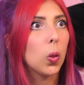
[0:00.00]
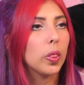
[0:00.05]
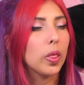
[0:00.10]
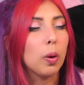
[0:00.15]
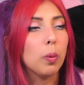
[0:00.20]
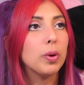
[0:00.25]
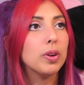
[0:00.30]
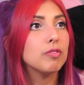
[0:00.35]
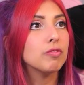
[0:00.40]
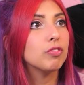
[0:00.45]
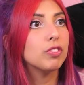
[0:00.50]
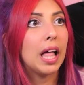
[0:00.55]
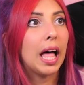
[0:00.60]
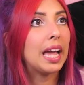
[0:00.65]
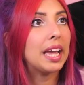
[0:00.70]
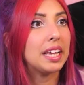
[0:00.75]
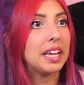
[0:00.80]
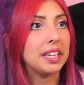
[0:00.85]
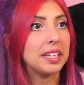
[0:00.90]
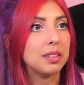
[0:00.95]
That went
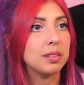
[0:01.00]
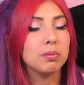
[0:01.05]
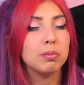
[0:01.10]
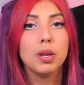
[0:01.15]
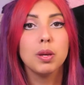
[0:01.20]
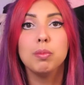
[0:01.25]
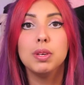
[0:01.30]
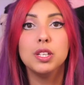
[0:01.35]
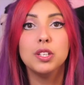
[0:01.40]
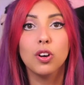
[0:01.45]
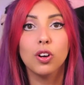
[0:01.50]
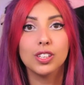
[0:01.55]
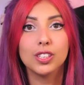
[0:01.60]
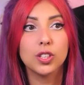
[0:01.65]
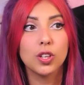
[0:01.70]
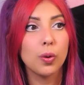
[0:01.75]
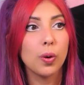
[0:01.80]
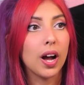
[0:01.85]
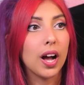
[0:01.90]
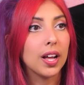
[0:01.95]
flying. Maybe not
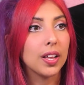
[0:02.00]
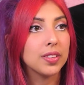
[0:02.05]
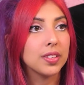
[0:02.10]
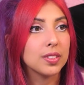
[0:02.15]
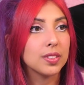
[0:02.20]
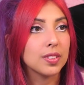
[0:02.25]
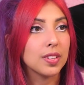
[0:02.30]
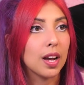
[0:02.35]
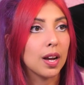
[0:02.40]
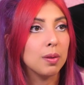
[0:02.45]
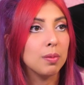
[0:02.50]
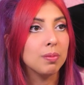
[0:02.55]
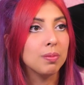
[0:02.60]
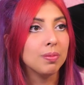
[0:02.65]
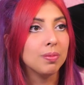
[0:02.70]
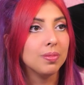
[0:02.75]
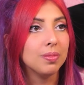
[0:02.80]
so hard this time.